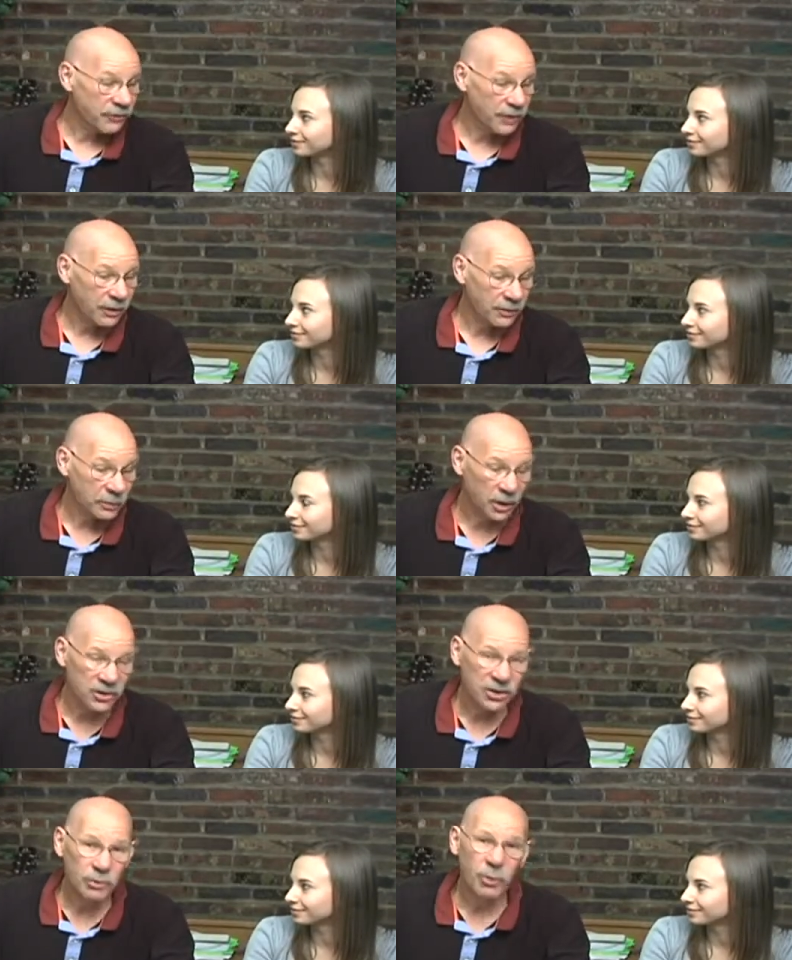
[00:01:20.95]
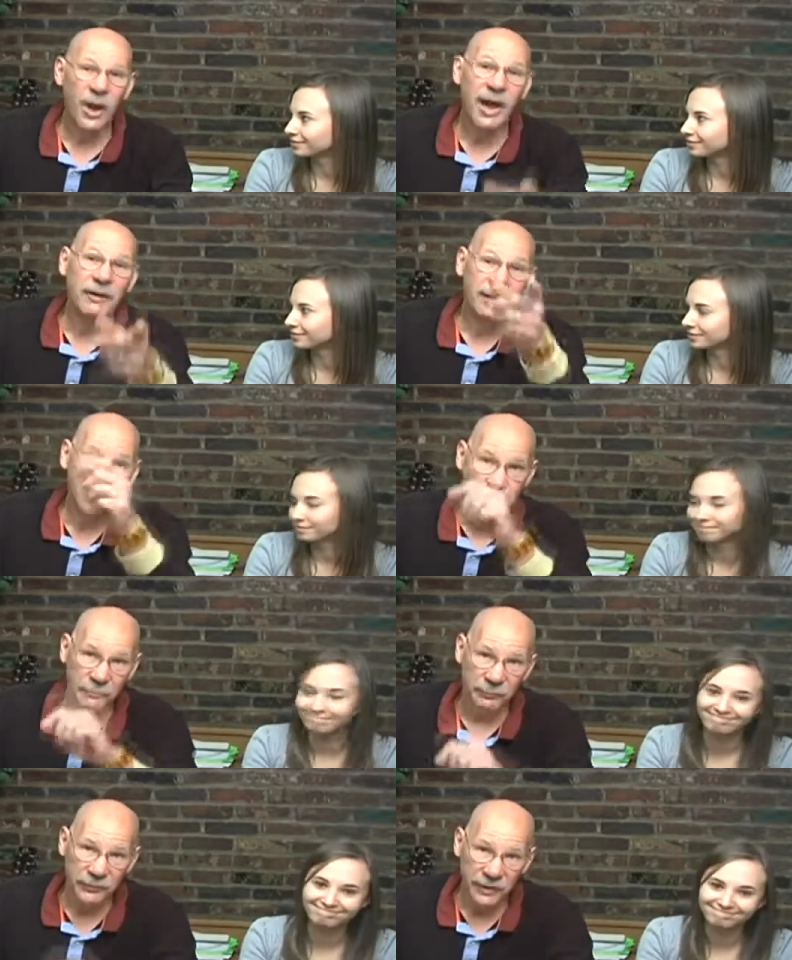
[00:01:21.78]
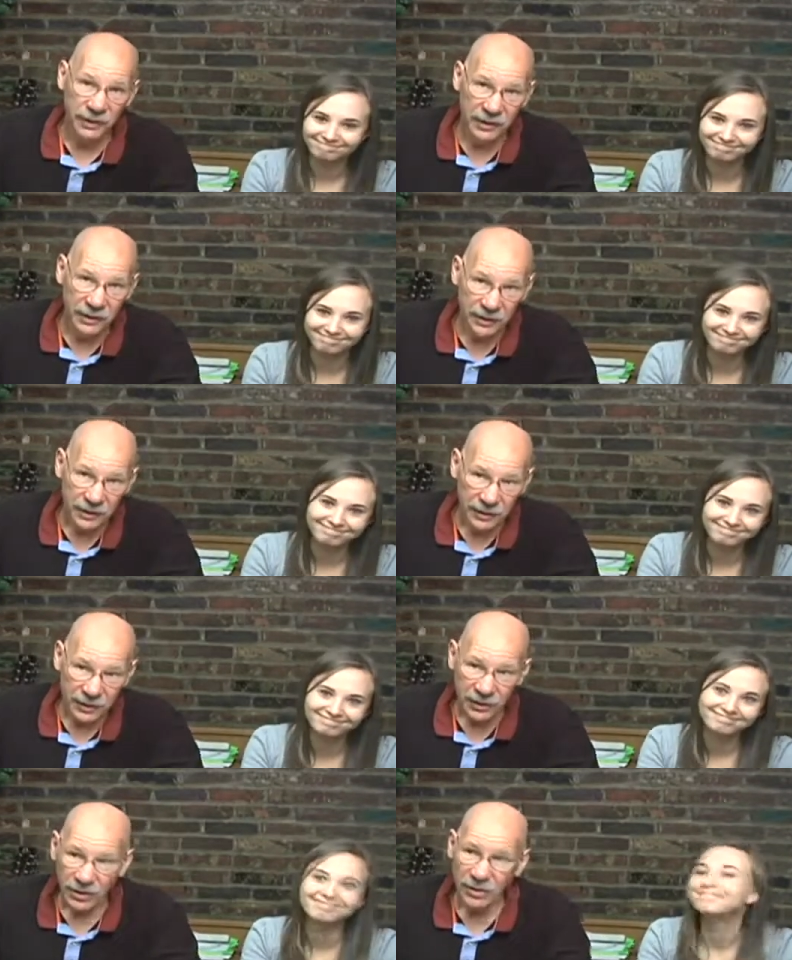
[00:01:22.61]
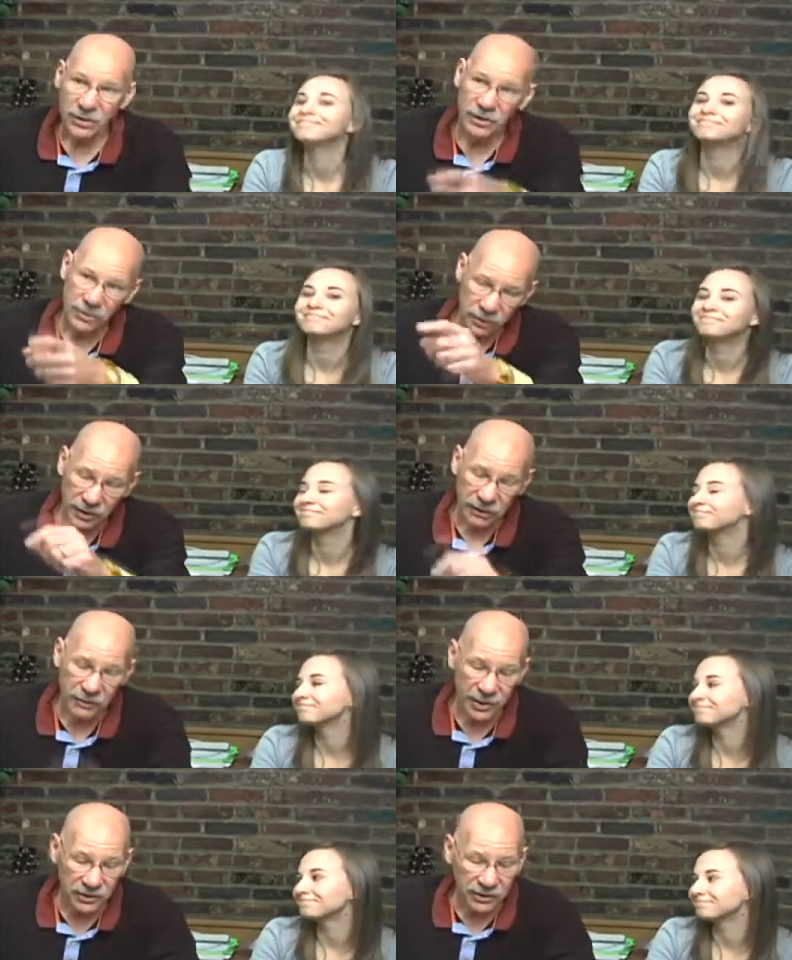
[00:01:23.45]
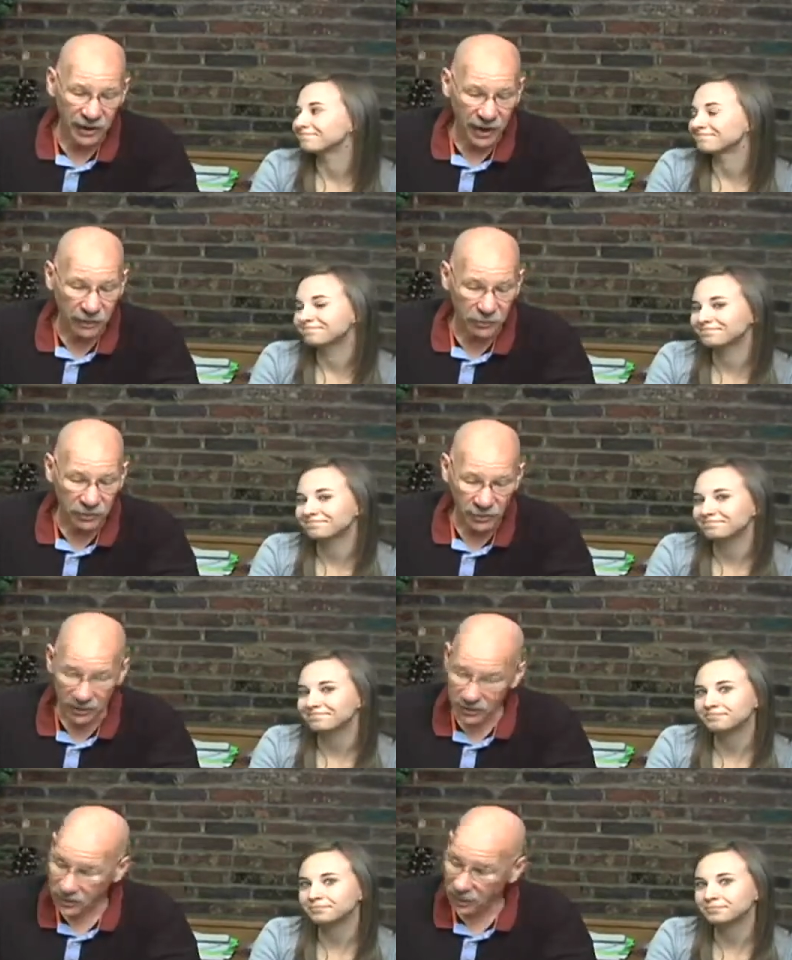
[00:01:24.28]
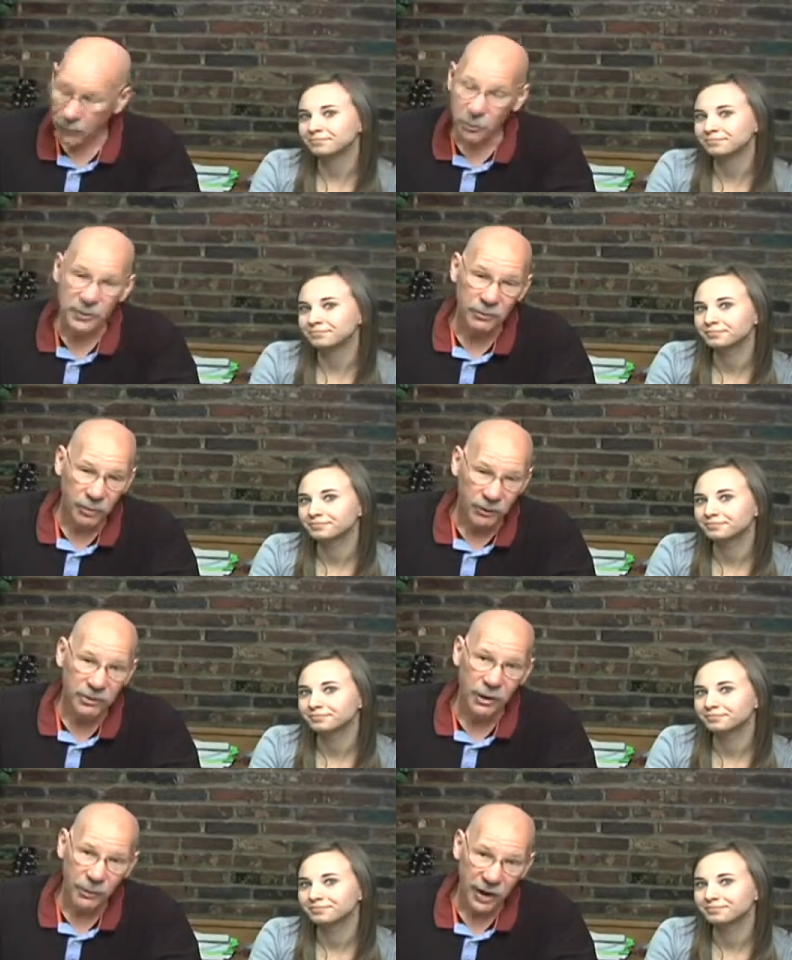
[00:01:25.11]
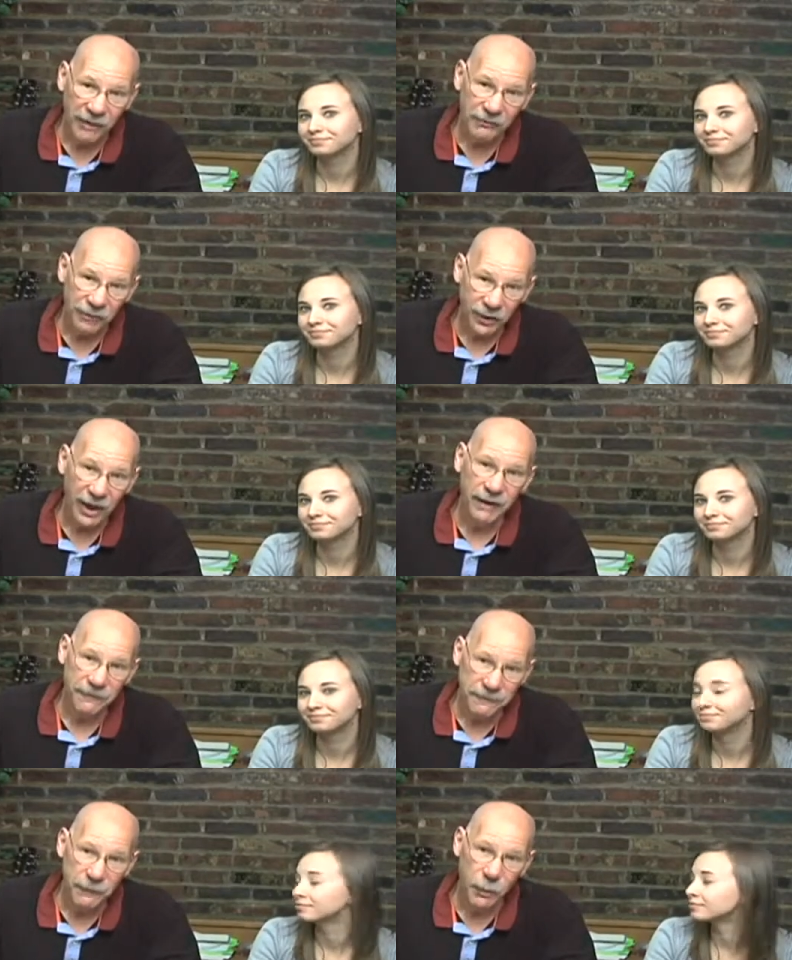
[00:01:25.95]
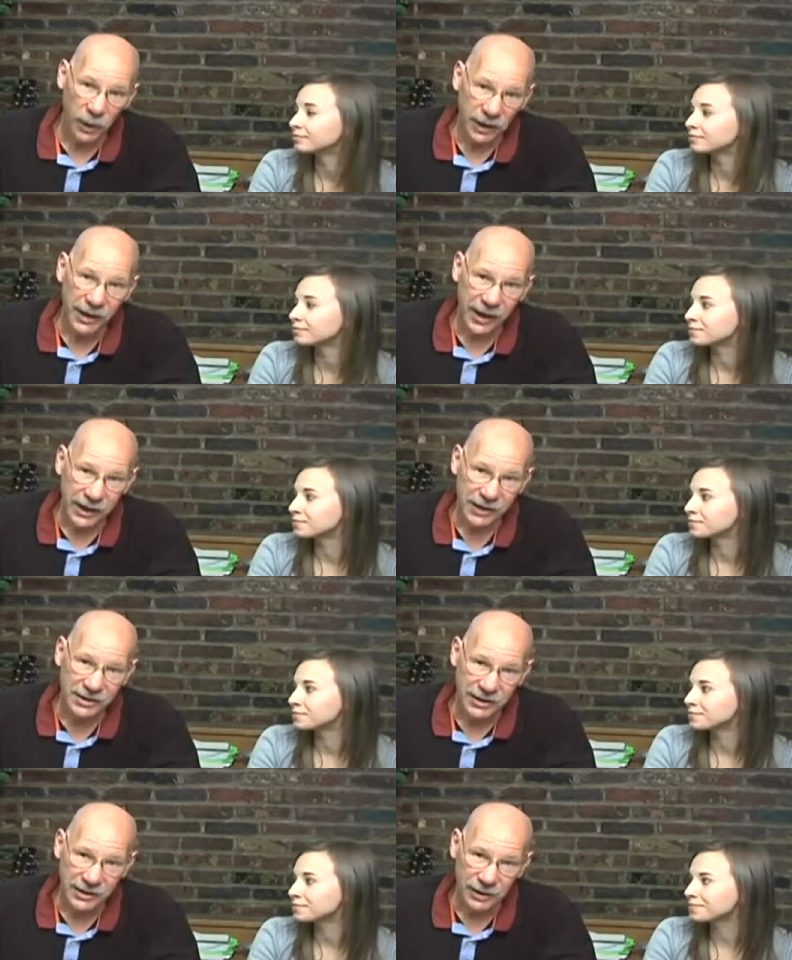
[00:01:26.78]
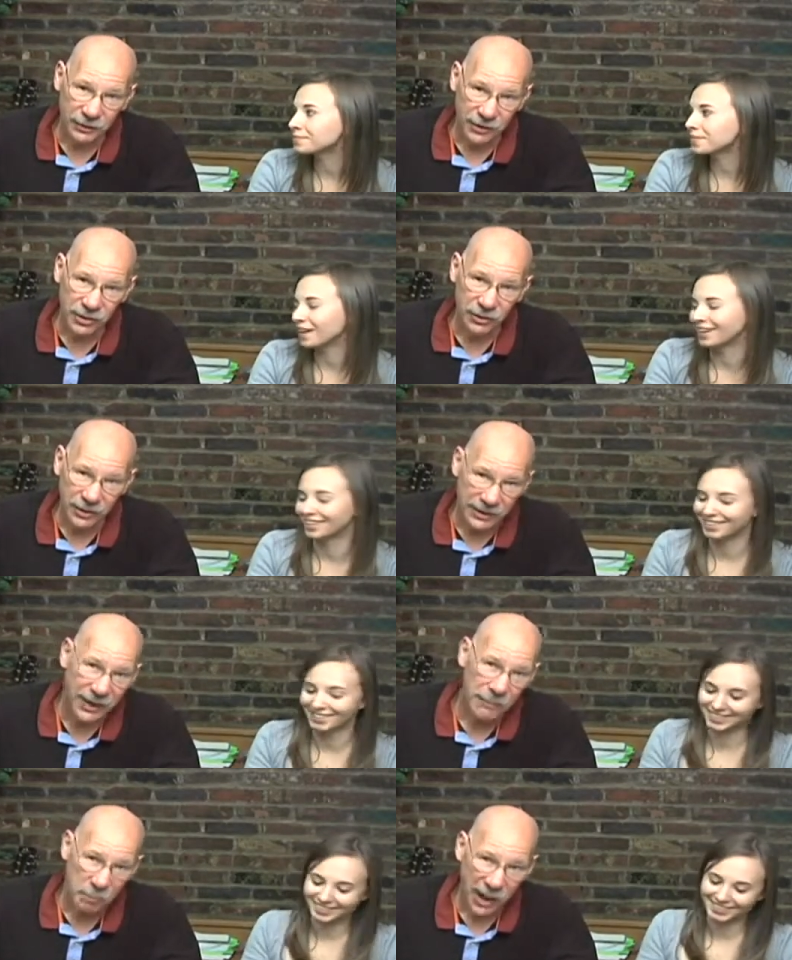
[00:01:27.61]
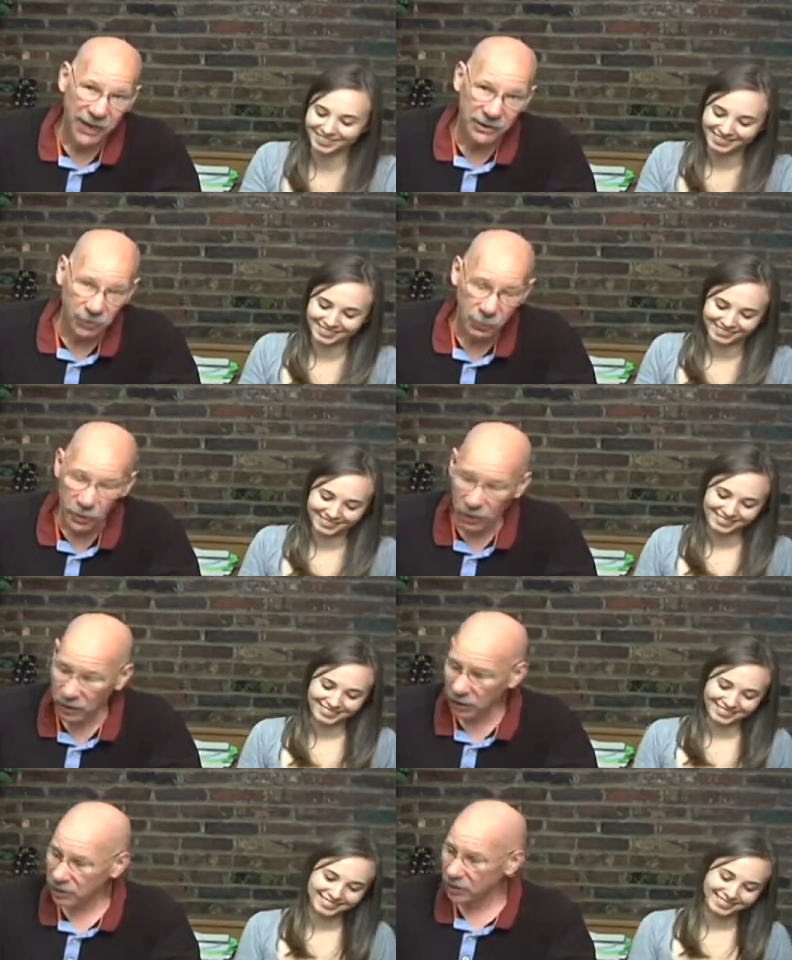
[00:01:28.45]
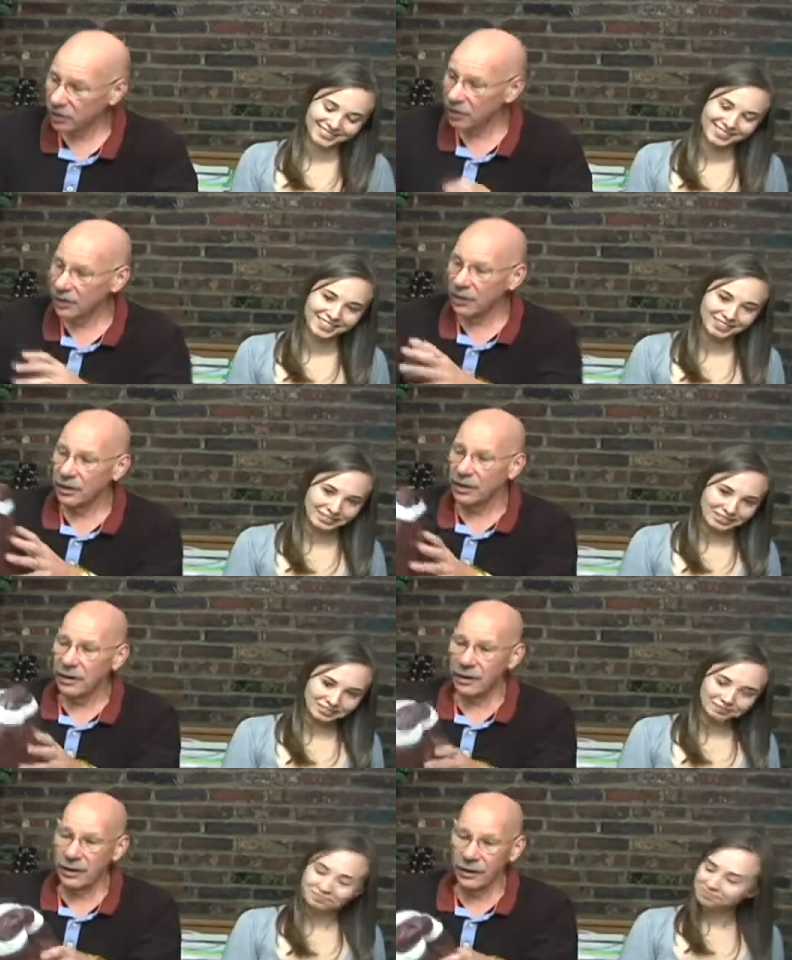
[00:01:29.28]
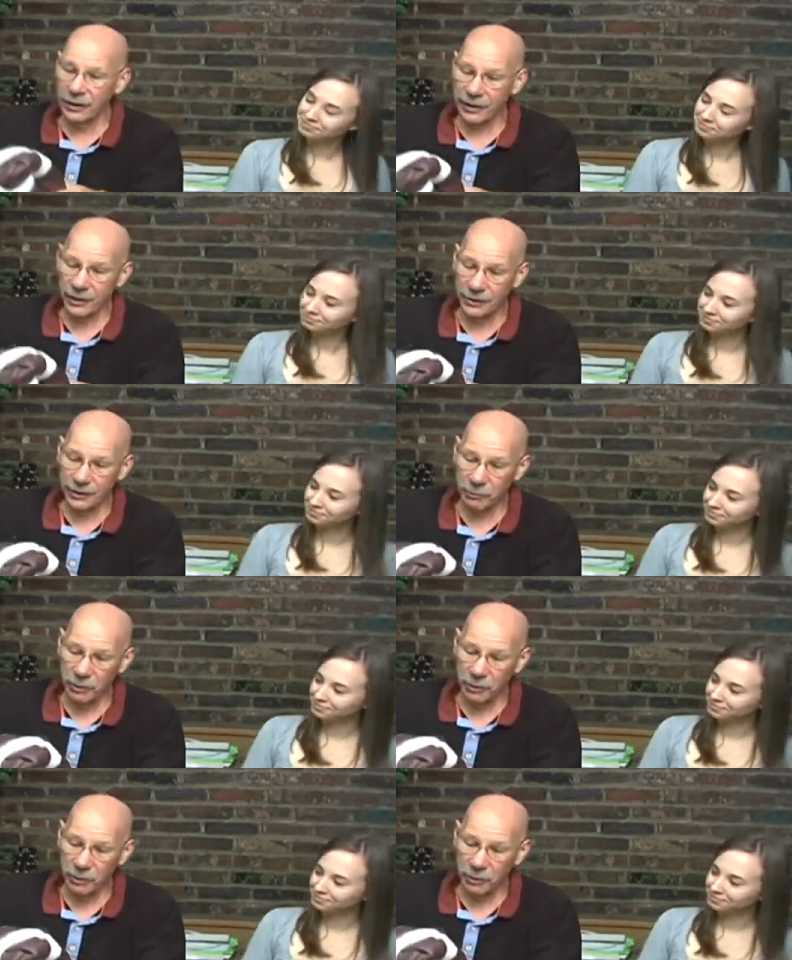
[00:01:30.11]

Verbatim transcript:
Speaker 1: very much, and welcome you give me a time thing so we won't go on for like four days here and you can get back to work. Uh, the